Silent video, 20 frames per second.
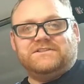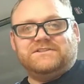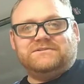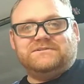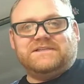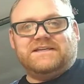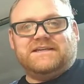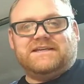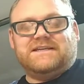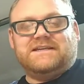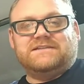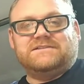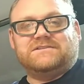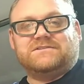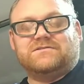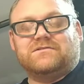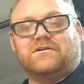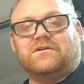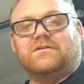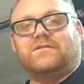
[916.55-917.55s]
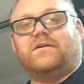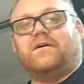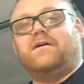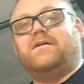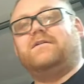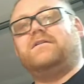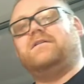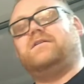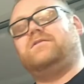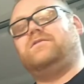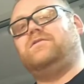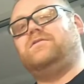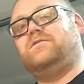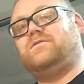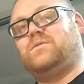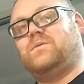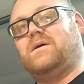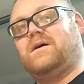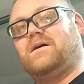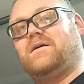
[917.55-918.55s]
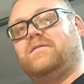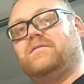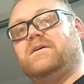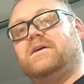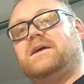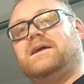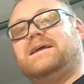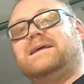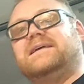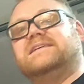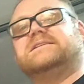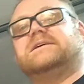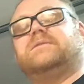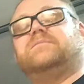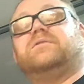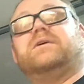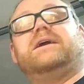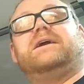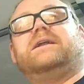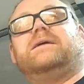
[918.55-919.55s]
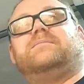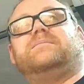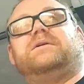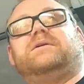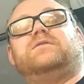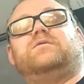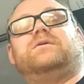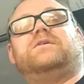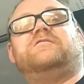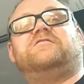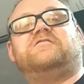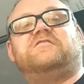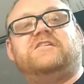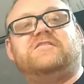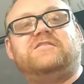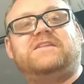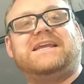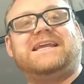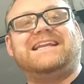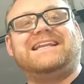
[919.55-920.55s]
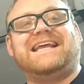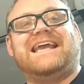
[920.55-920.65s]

2 kit installed onto the 212 is gonna bring it up between 15